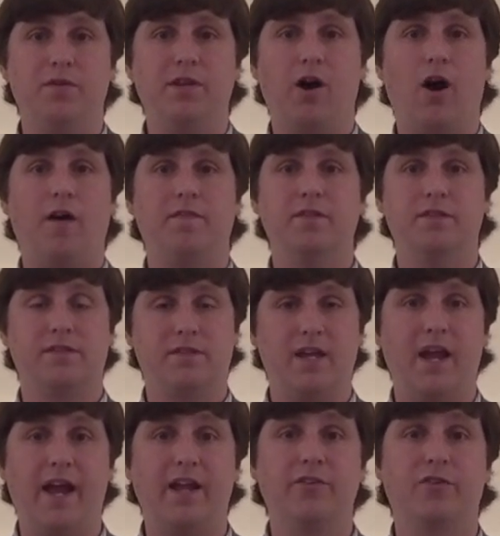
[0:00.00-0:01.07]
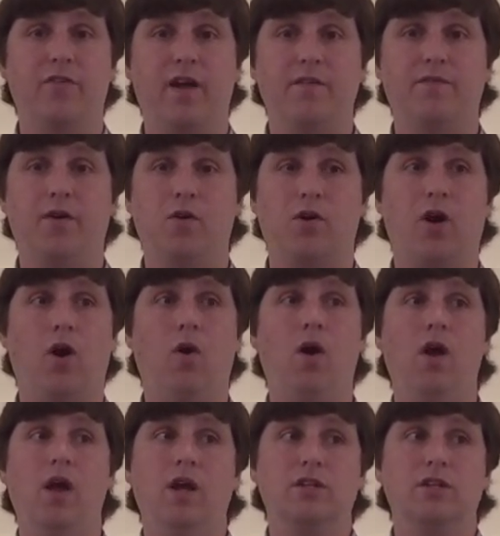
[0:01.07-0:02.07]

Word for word: the office to answer that phone call.